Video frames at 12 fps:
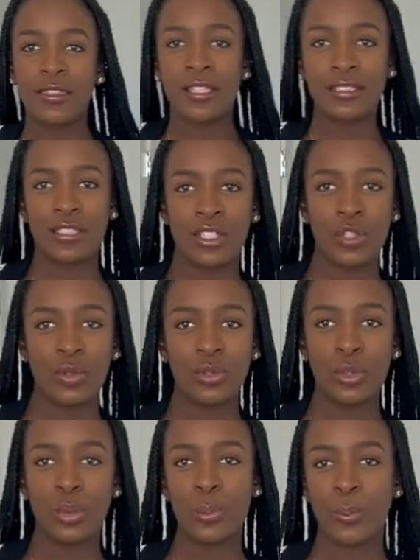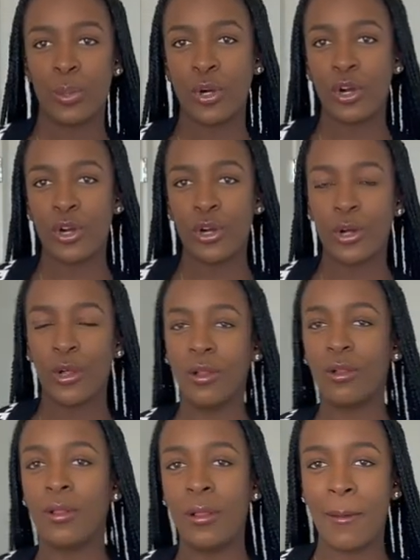This cute little
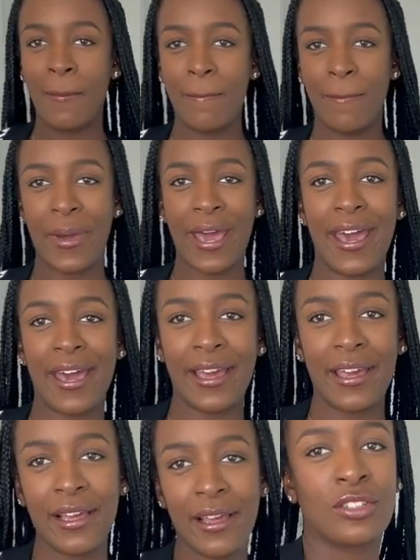pearl bag.